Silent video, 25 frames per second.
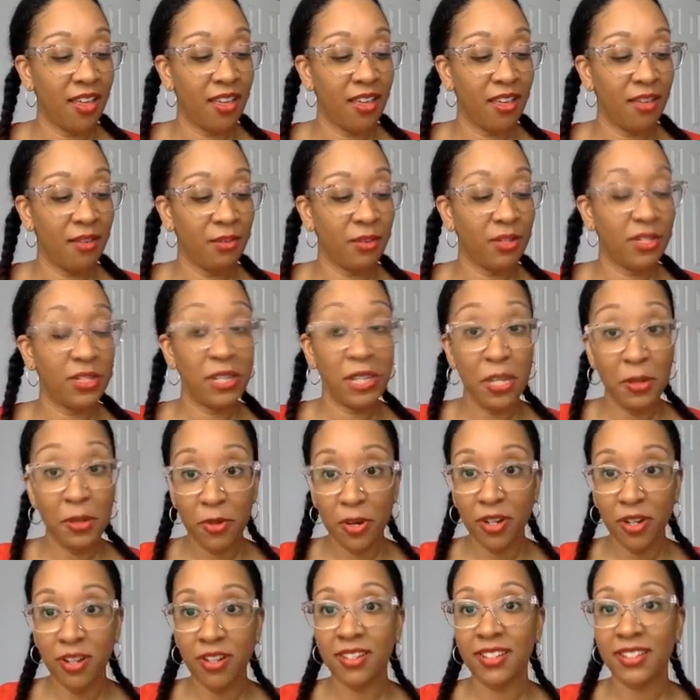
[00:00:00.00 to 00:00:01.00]

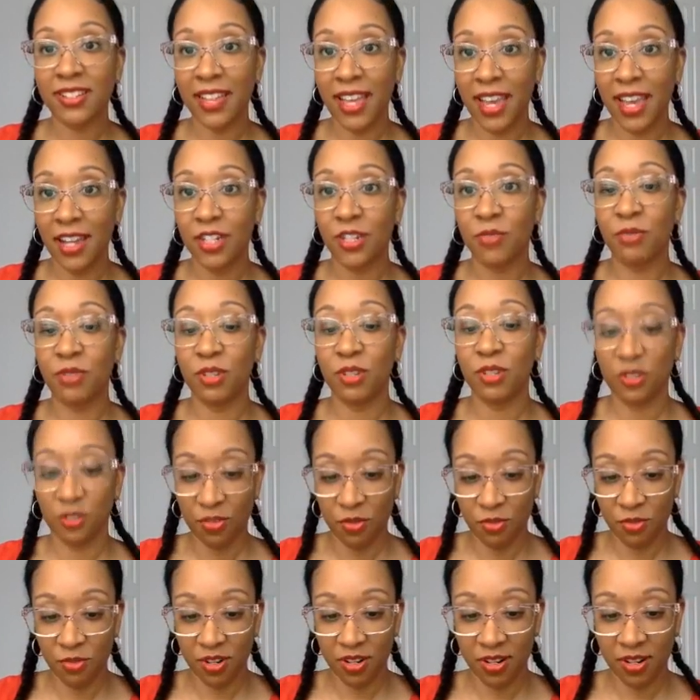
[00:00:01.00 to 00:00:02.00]

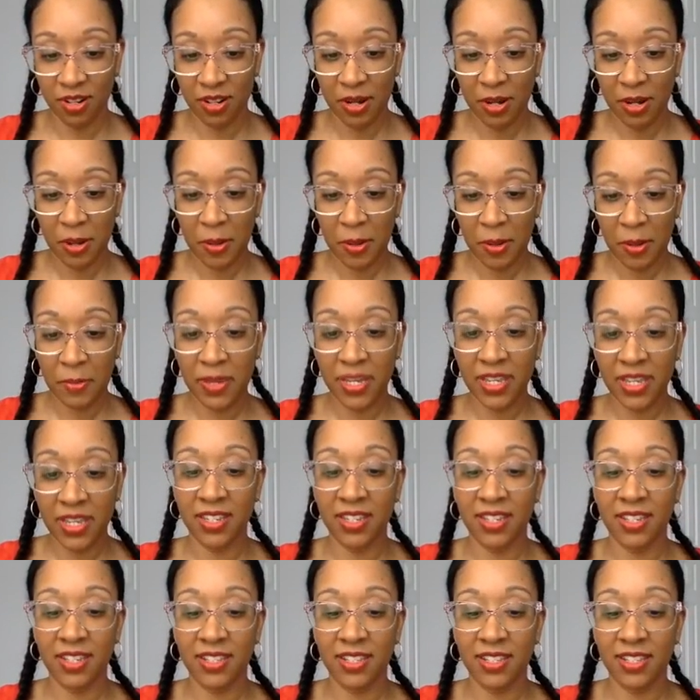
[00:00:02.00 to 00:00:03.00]
Redeemer/Restorer
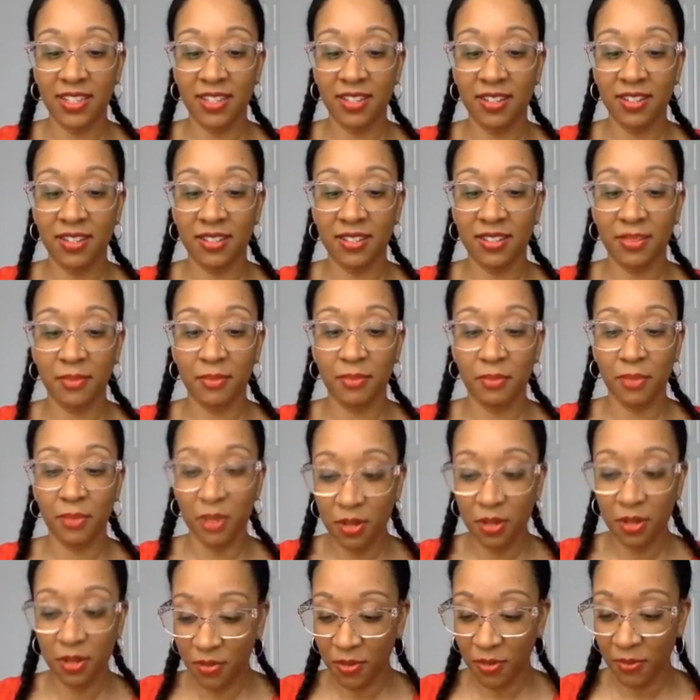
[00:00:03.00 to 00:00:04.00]
because there's some
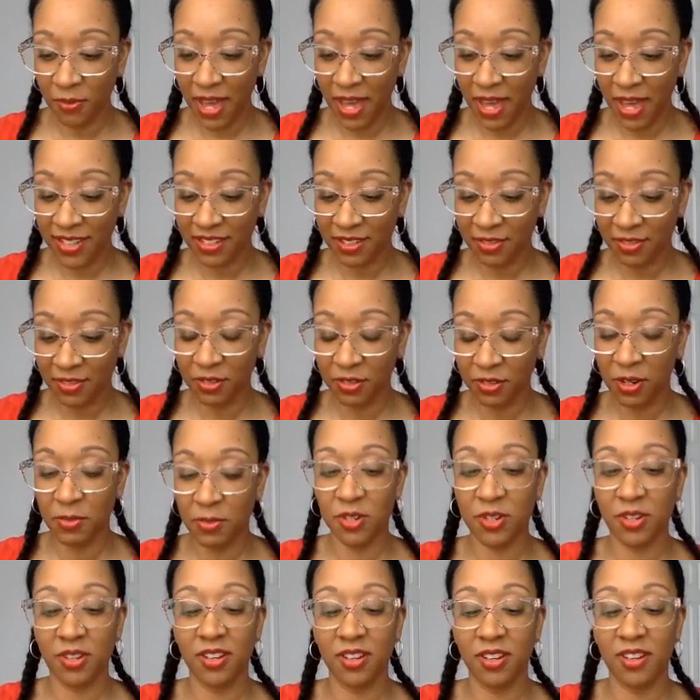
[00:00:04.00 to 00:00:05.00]
beautiful passage of
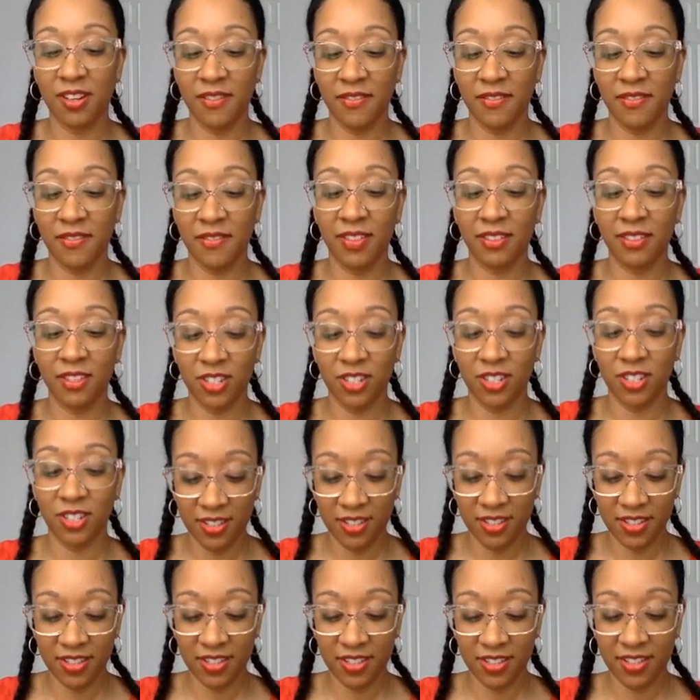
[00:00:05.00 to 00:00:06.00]
scripture of how
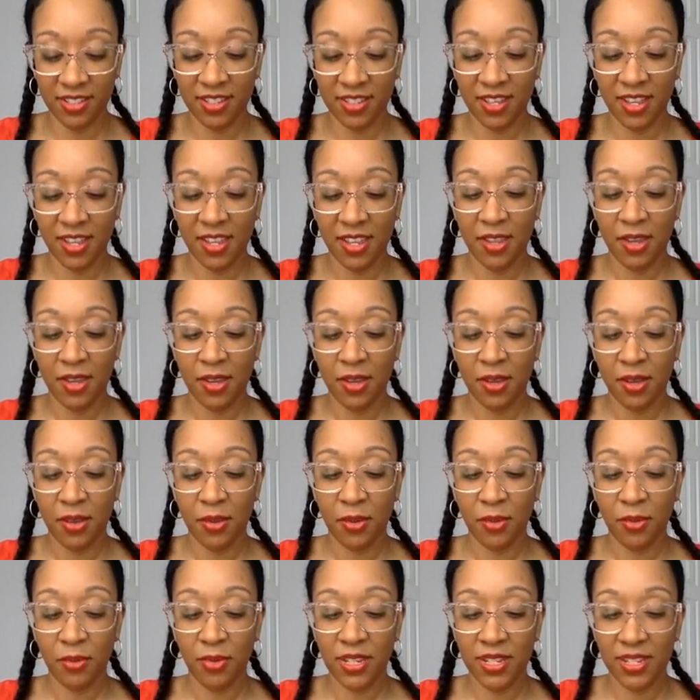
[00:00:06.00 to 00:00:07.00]
Jesus
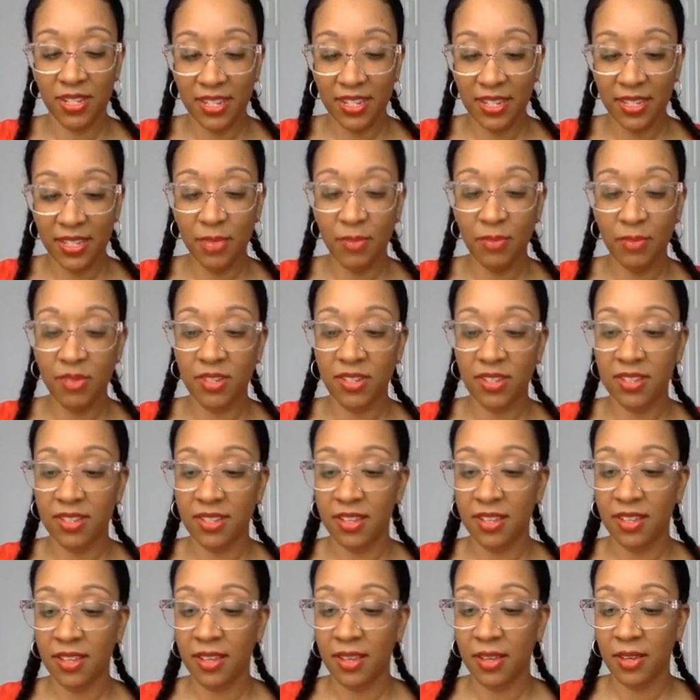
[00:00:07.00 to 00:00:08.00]
redeemed
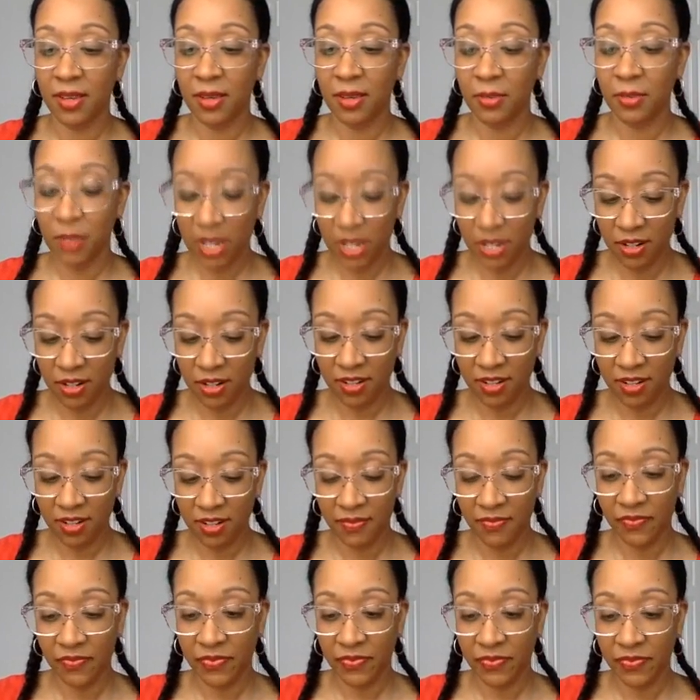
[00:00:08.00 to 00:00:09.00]
Peter,
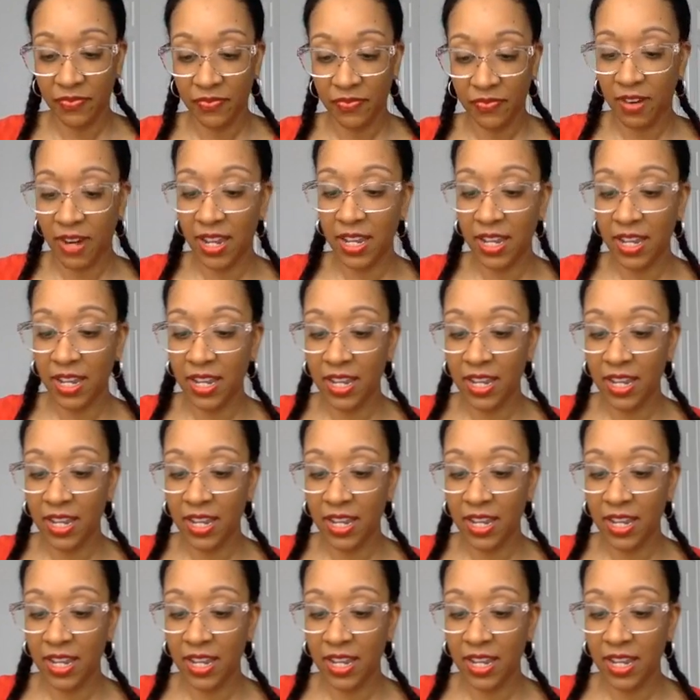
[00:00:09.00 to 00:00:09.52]
right?